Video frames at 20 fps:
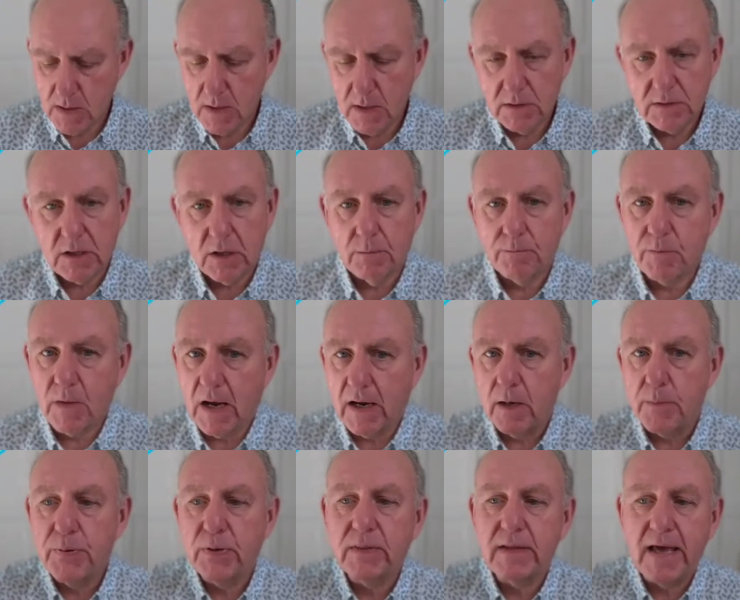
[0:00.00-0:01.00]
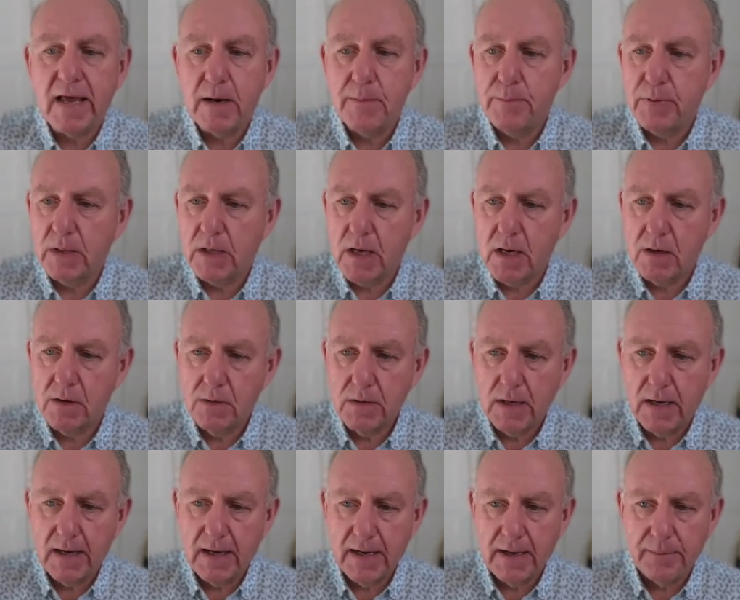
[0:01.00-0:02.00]
So I'm going to put that in below.
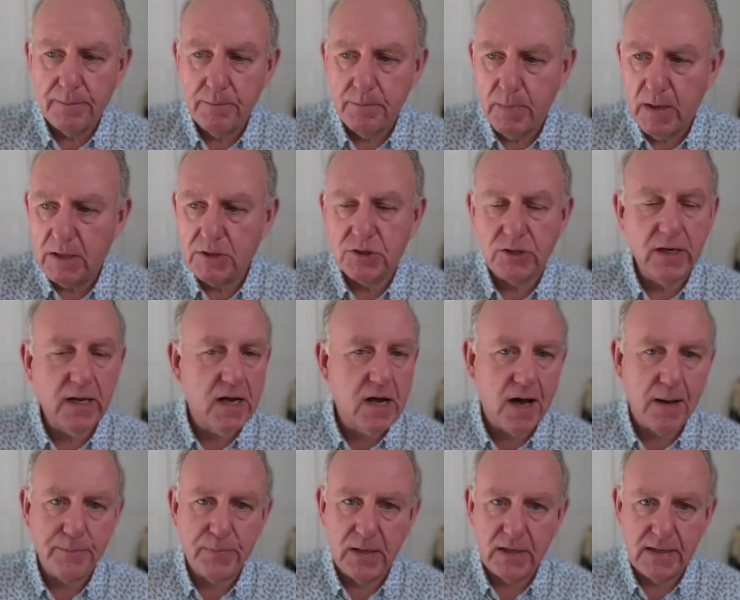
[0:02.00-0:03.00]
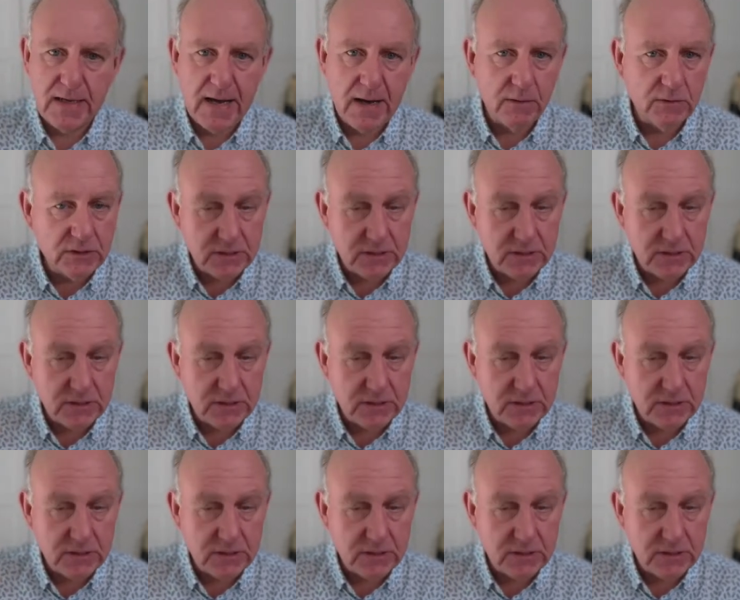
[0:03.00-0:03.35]
Make sure you copy it down.